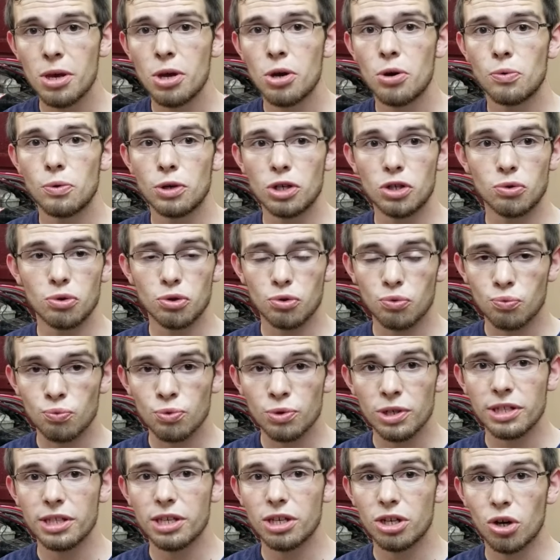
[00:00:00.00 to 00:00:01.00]
which was
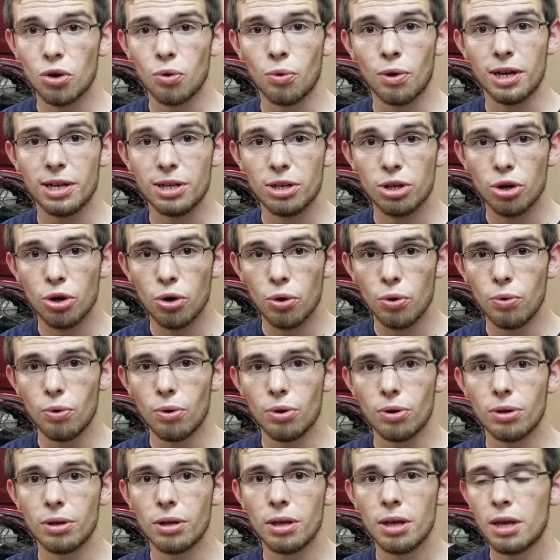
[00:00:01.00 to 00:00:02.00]
really quite
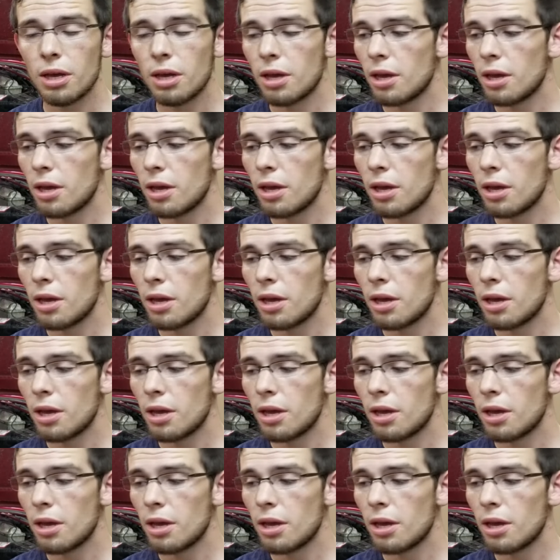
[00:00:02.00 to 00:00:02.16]
cool.